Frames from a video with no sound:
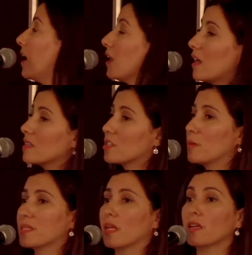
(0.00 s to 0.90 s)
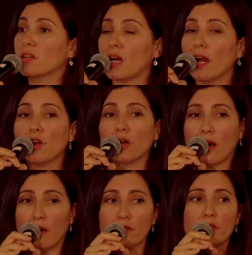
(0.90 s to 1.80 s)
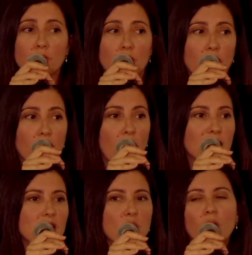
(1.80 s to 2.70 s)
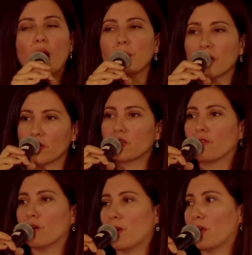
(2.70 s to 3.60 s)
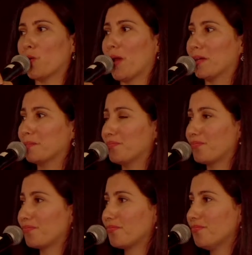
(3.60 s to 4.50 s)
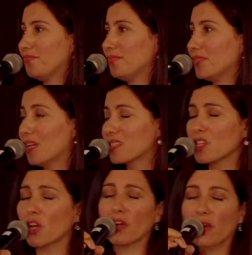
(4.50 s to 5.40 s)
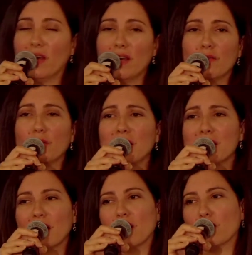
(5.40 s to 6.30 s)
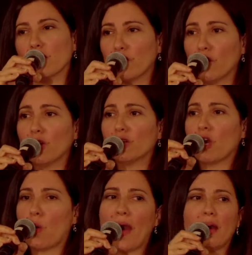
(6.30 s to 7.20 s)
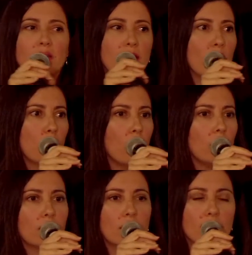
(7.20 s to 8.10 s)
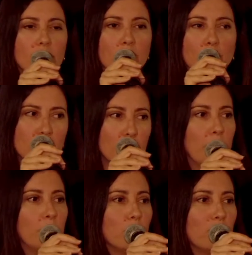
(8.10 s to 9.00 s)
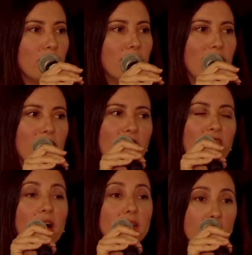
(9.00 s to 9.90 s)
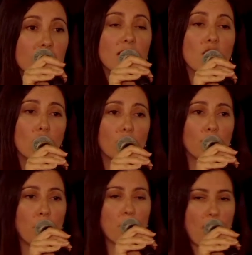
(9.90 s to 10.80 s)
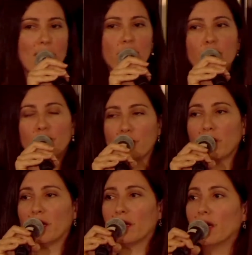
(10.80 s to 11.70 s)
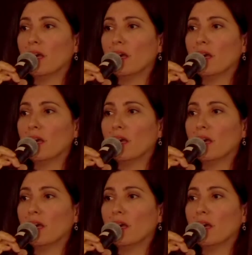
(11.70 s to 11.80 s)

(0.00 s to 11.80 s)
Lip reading: And I stopped selling because I got comfortable. I'm an introvert, by the way. So for me to get on the phone, go out, network, talk to people, that takes a lot of effort for me.